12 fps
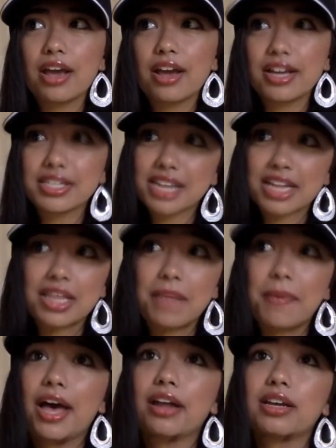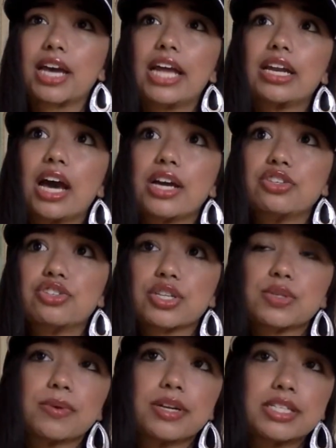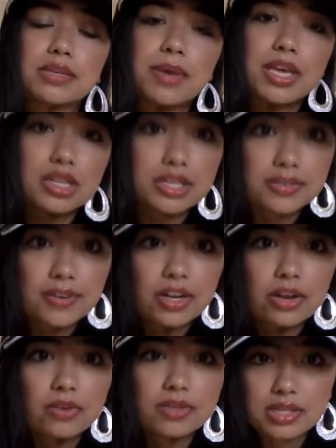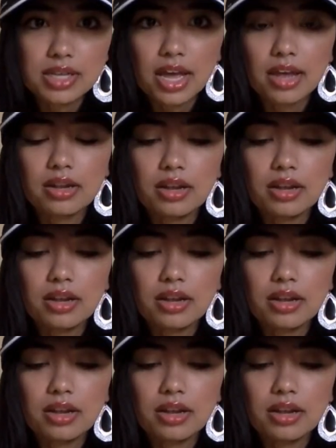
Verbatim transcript: it's not that bad. And I just wanted to make this video to let